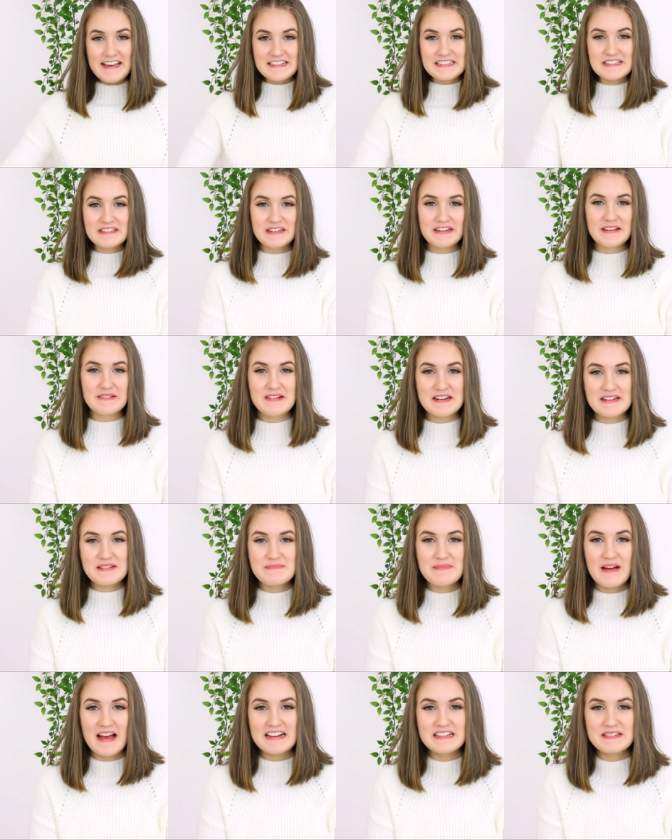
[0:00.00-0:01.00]
it's Scotty, welcome
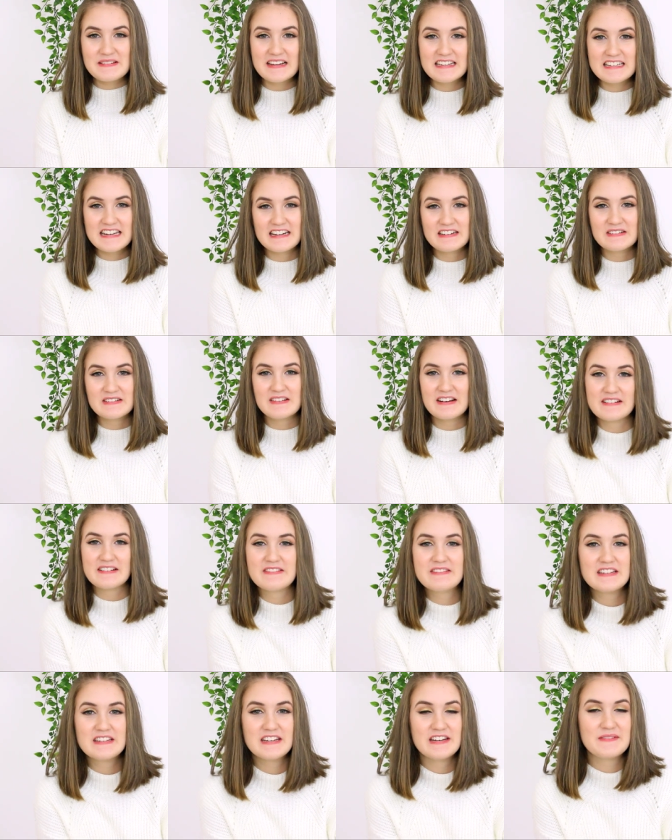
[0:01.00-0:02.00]
back to my channel,
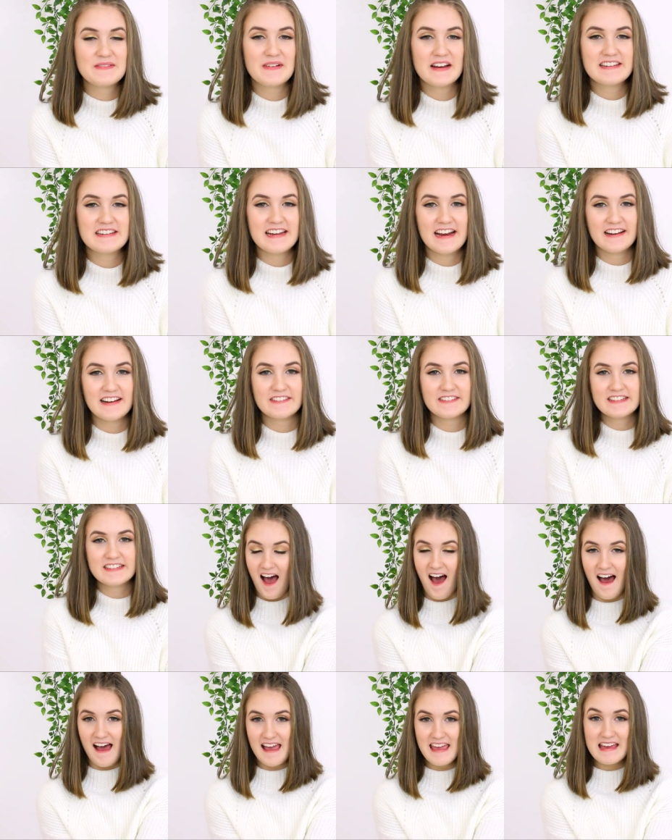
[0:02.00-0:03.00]
welcome to my channel.
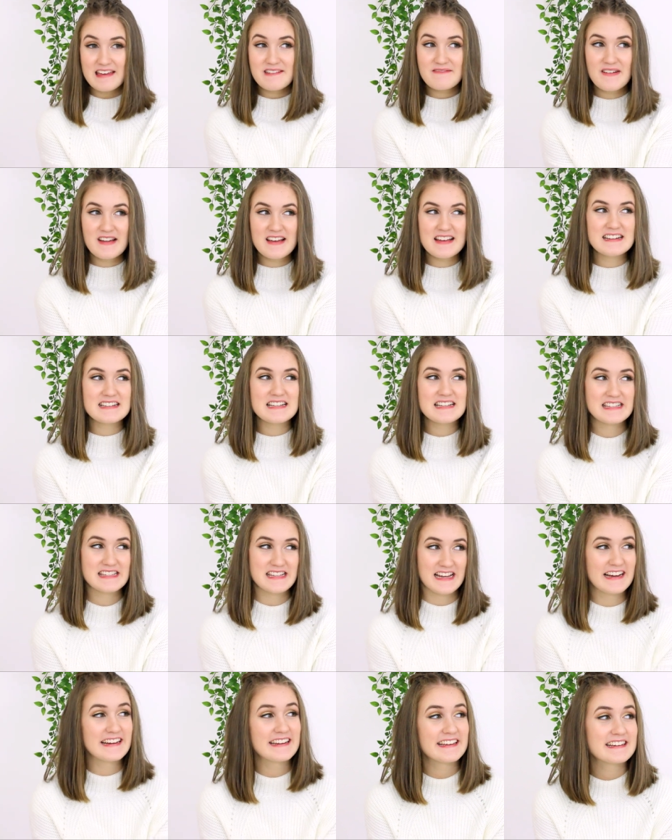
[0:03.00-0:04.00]
I am
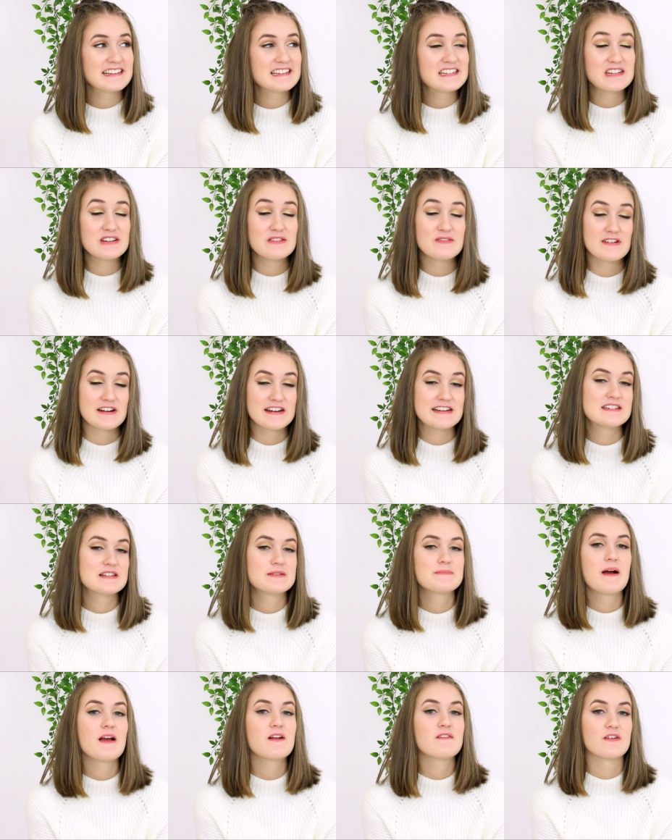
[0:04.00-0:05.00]
deciding to redo
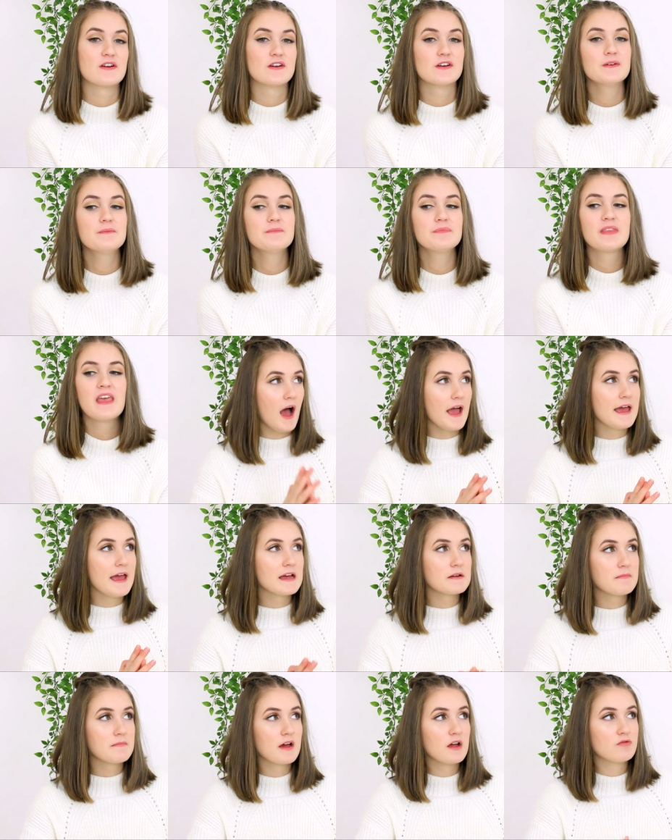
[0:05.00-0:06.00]
my room. I
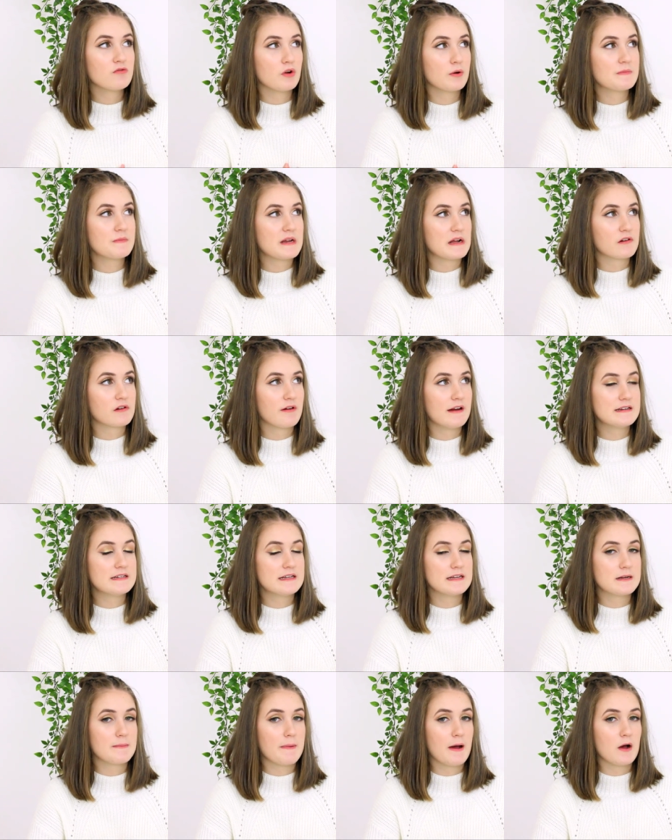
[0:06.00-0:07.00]
had my room decorated